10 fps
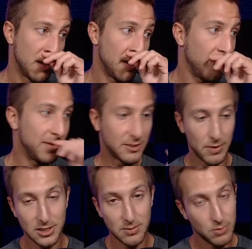I mean,
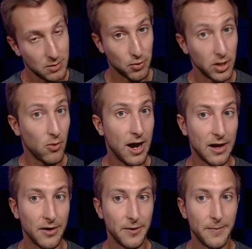it's pretty
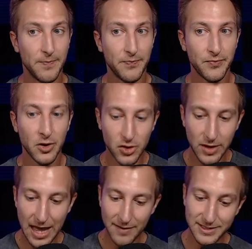wild. So they
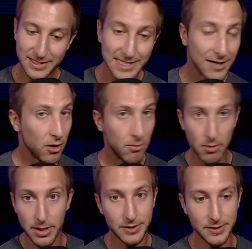have zero
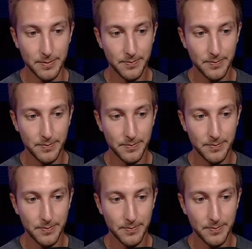momentum